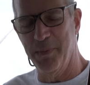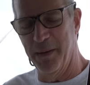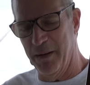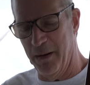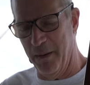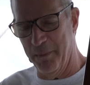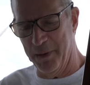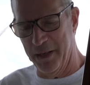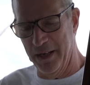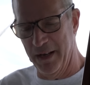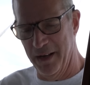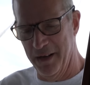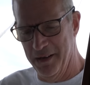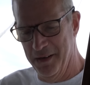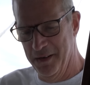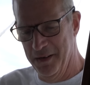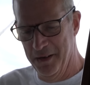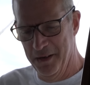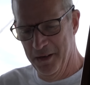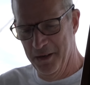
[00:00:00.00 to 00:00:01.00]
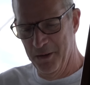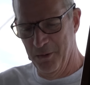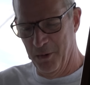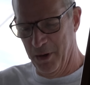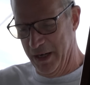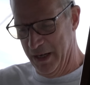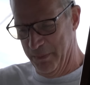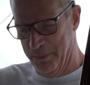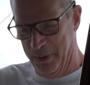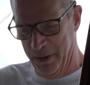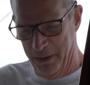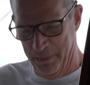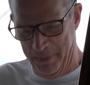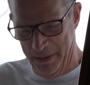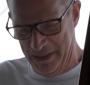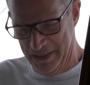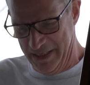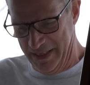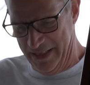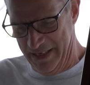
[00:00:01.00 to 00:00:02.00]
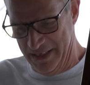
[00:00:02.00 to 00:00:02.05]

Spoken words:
but we're gonna put a piece of